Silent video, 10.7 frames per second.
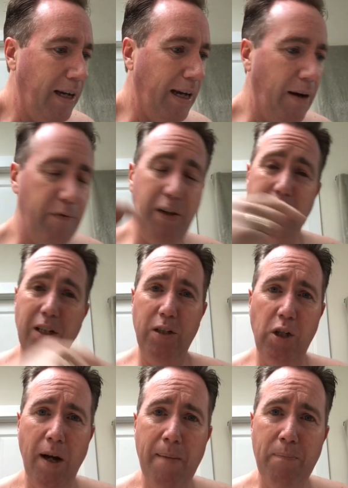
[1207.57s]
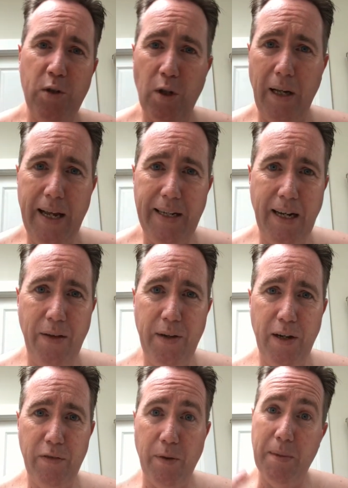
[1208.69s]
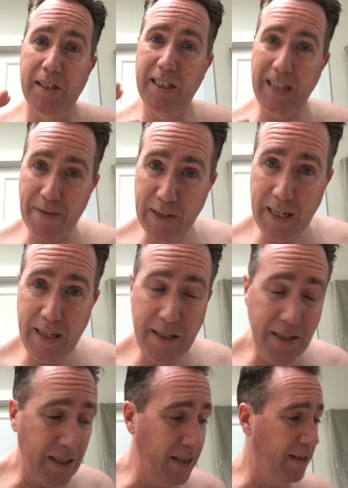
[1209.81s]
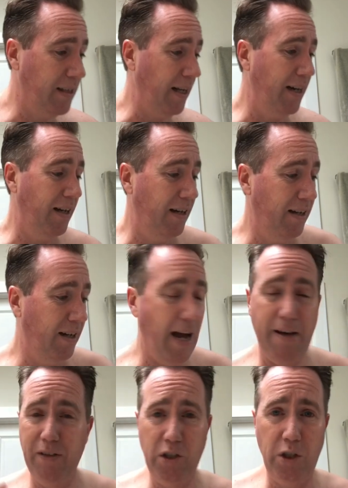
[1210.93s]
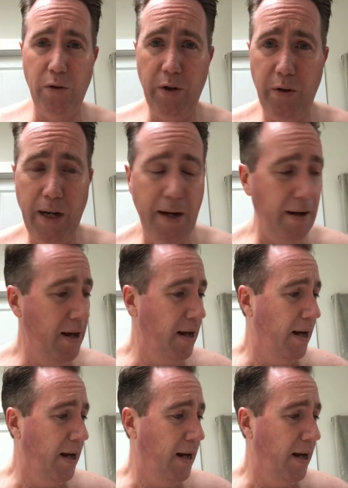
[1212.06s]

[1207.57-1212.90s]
I got a vintage Gillette down there from the 70s that uh, I haven't shown you yet.